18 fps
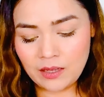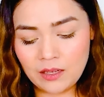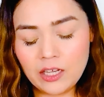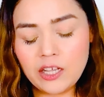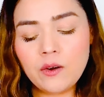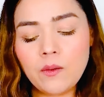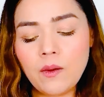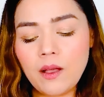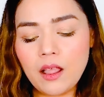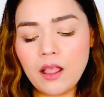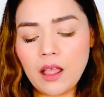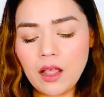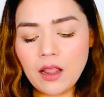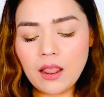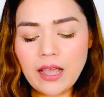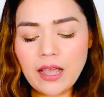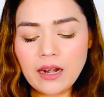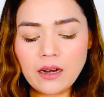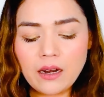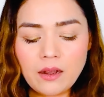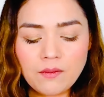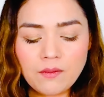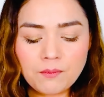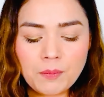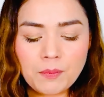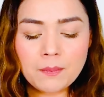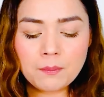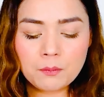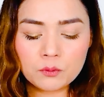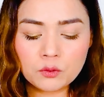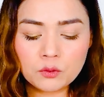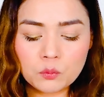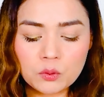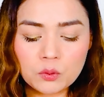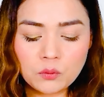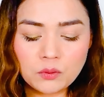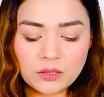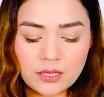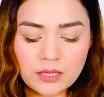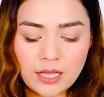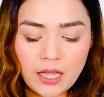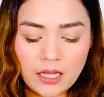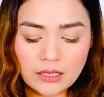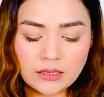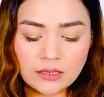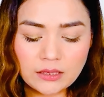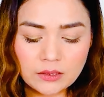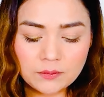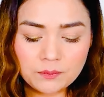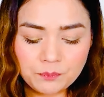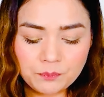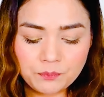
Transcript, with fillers: you know, a, a lot of people's wounds, guys,